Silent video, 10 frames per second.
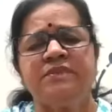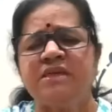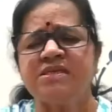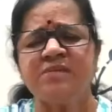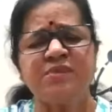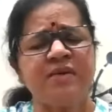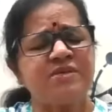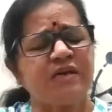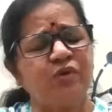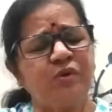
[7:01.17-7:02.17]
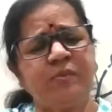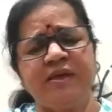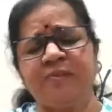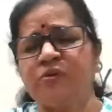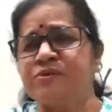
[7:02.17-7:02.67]
sometimes I won't be
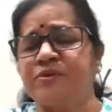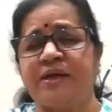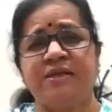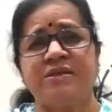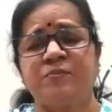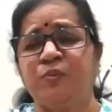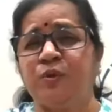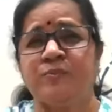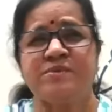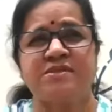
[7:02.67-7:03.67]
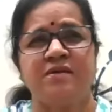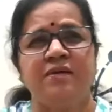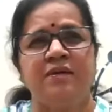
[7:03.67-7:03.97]
able to write poems.